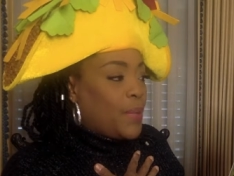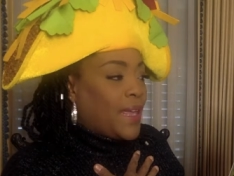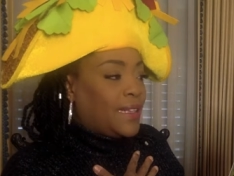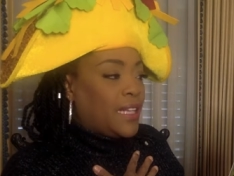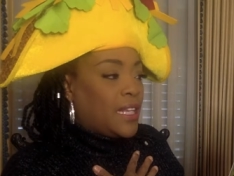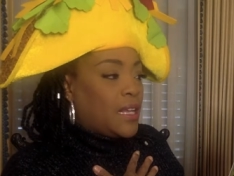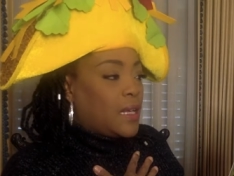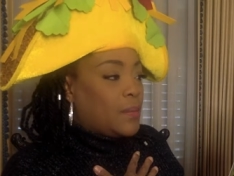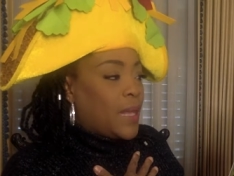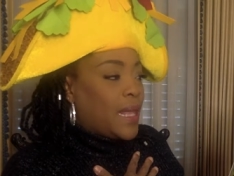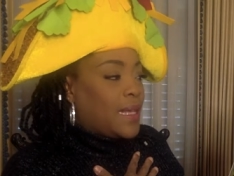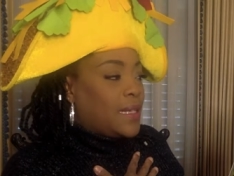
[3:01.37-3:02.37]
begged the young
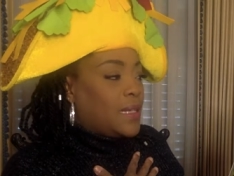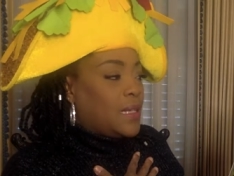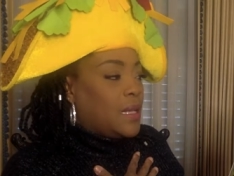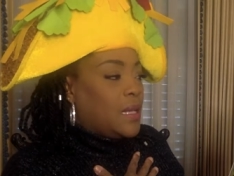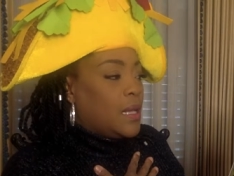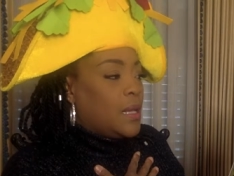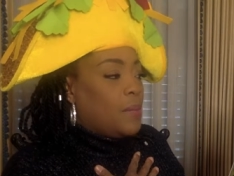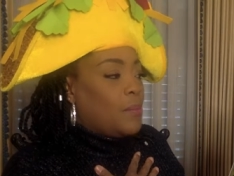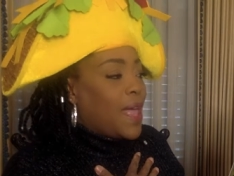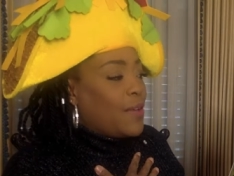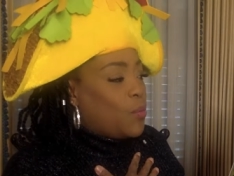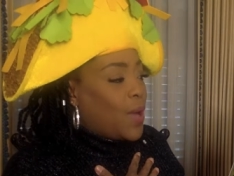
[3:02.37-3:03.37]
man.
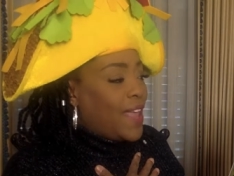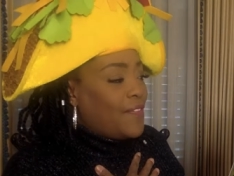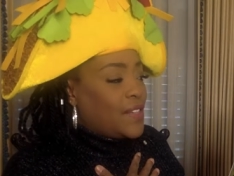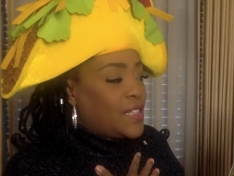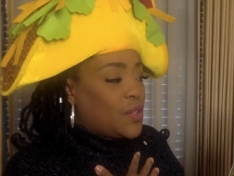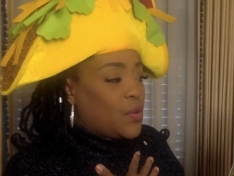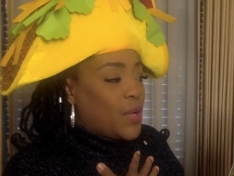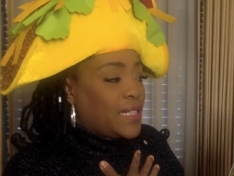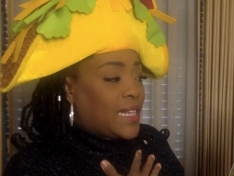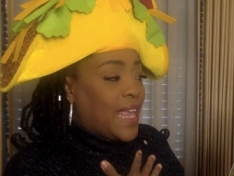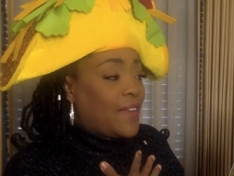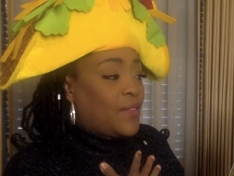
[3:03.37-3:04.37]
My wife is going
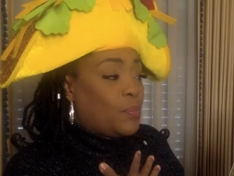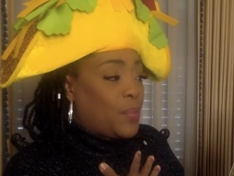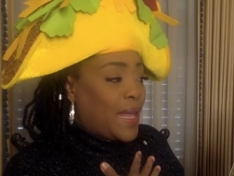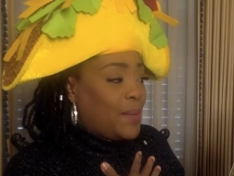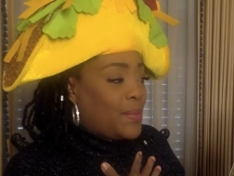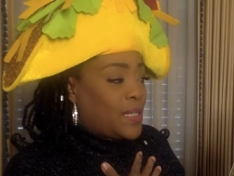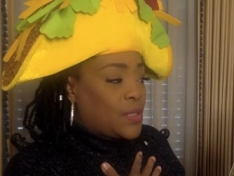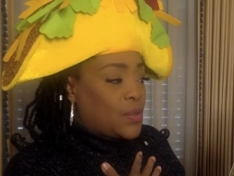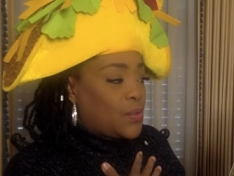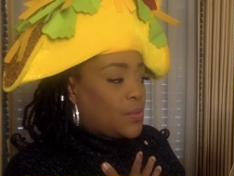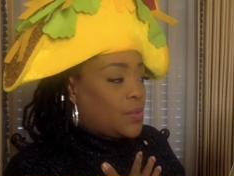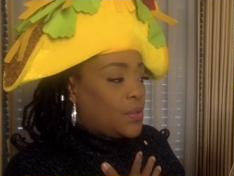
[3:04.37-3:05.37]
to have a baby
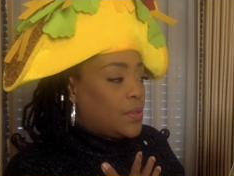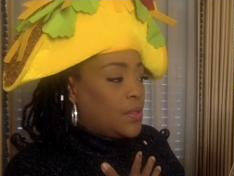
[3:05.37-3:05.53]
soon.